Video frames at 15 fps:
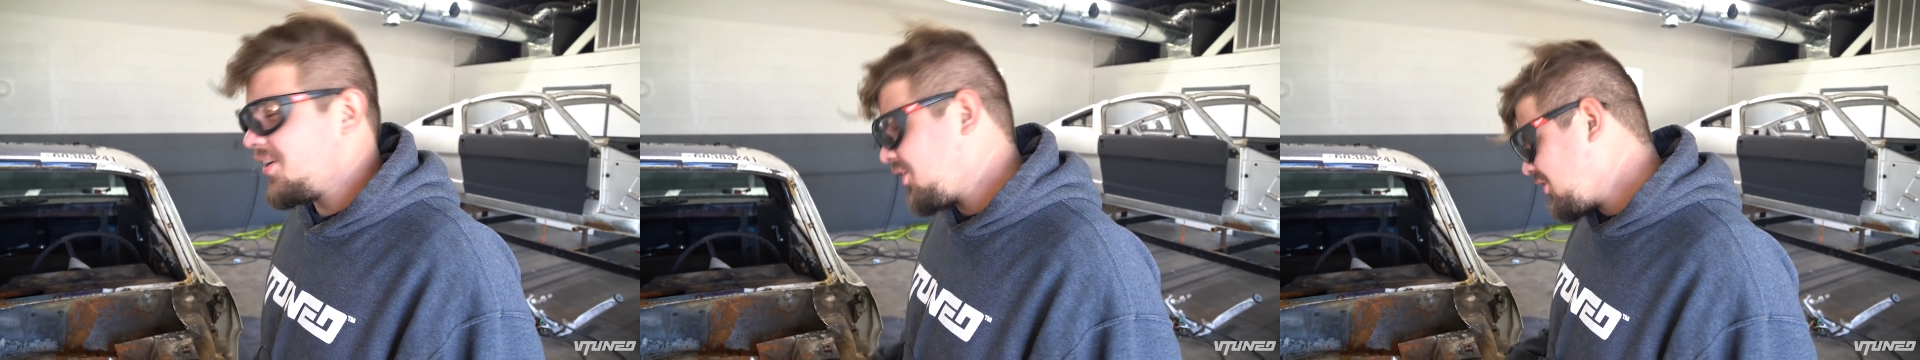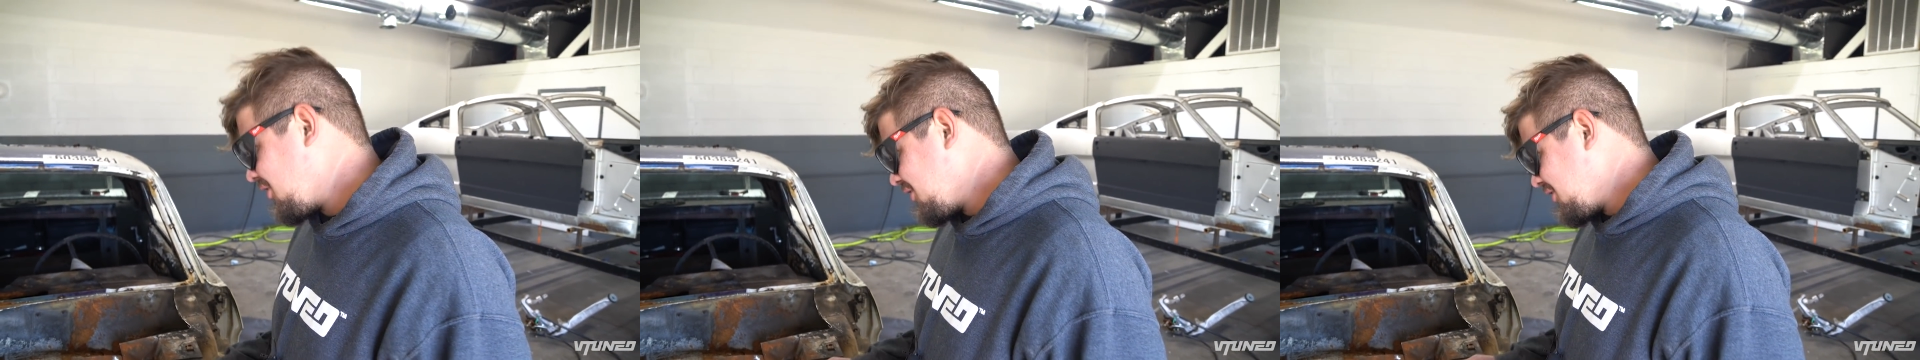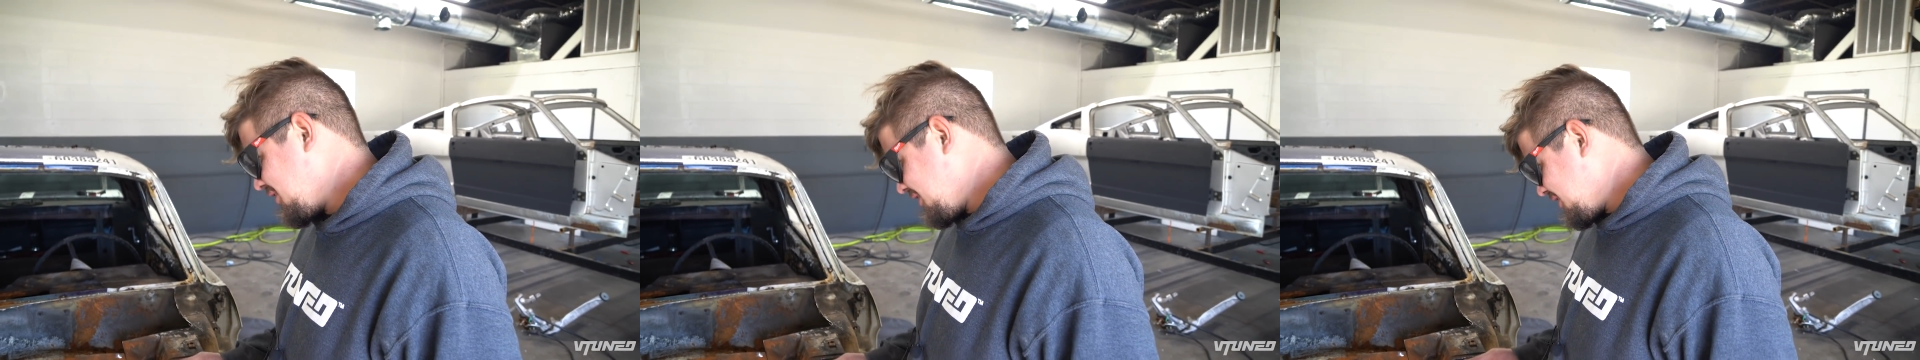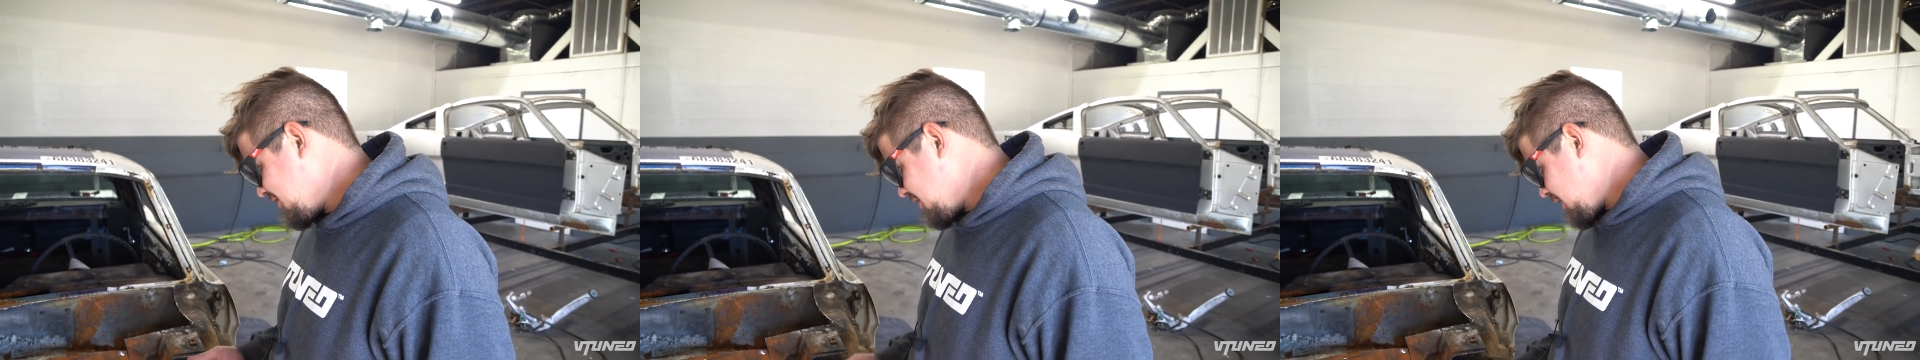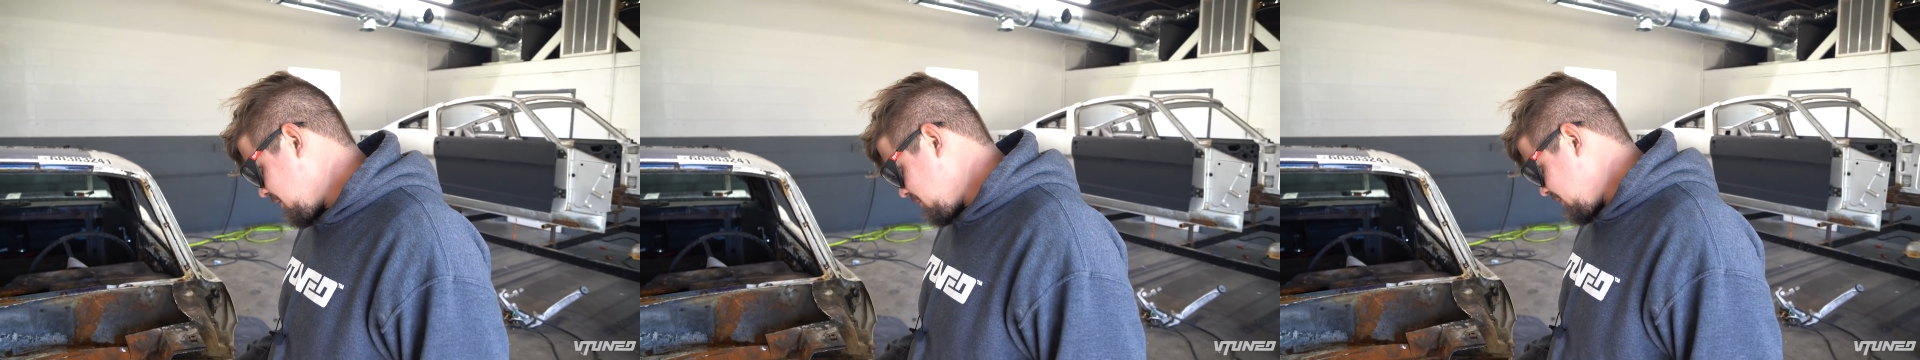literally did
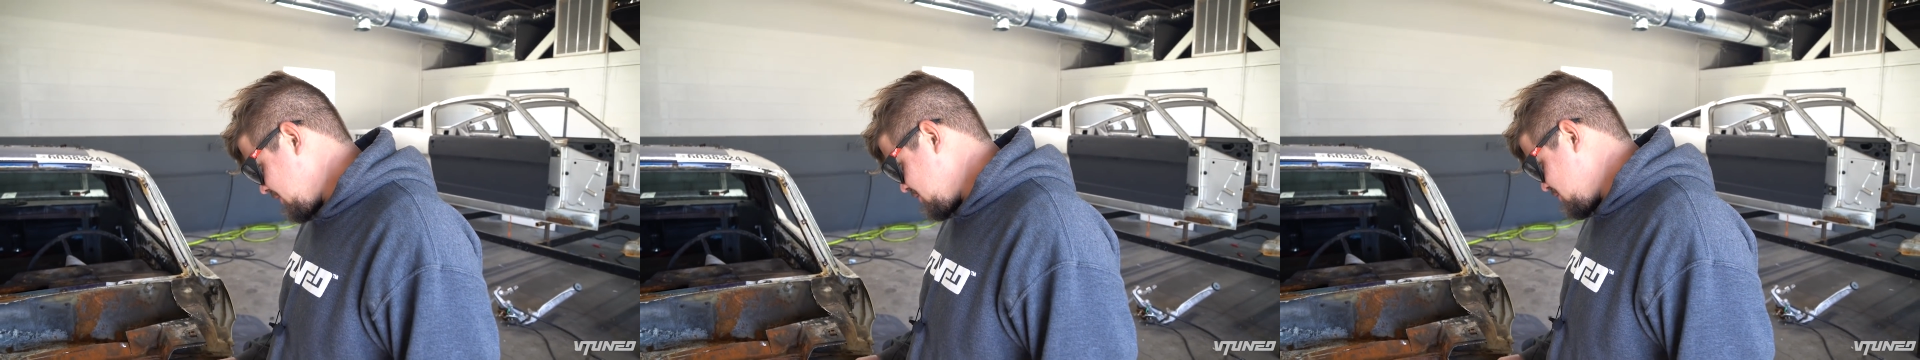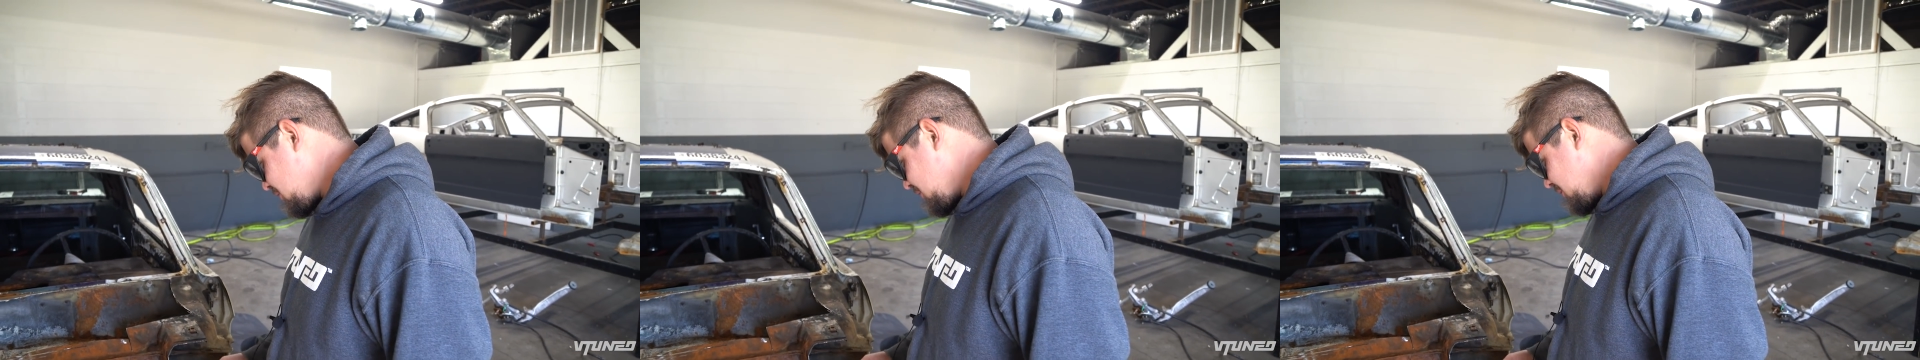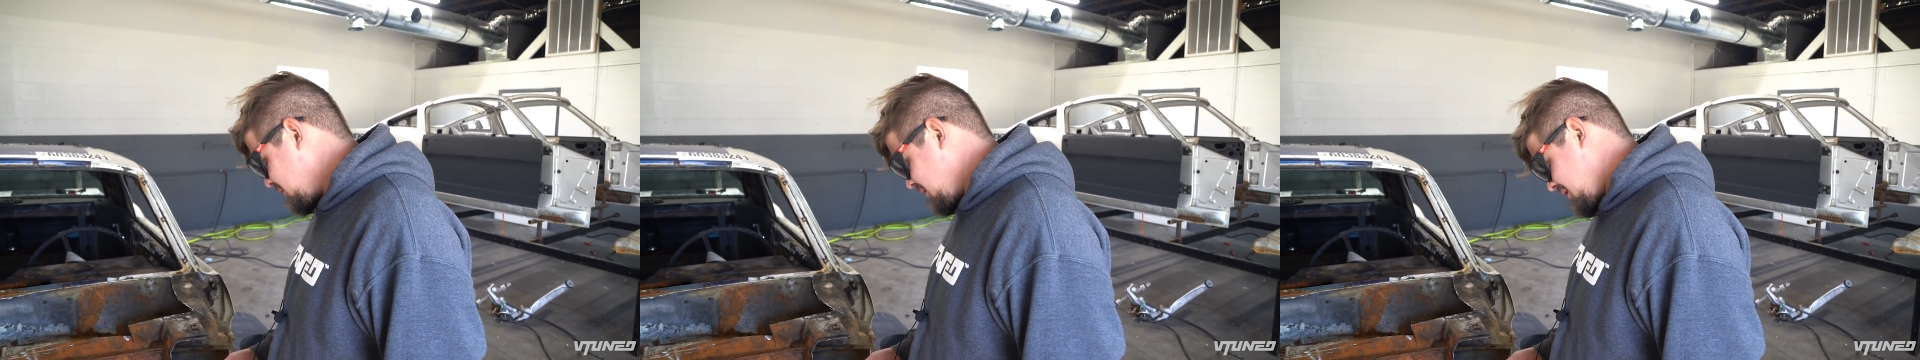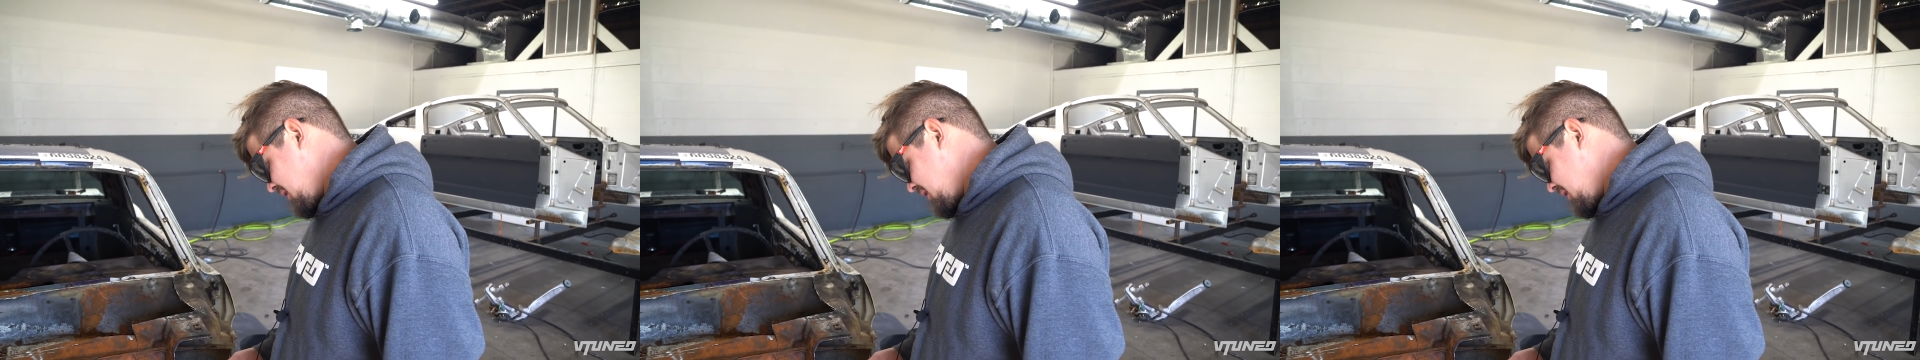not mean to.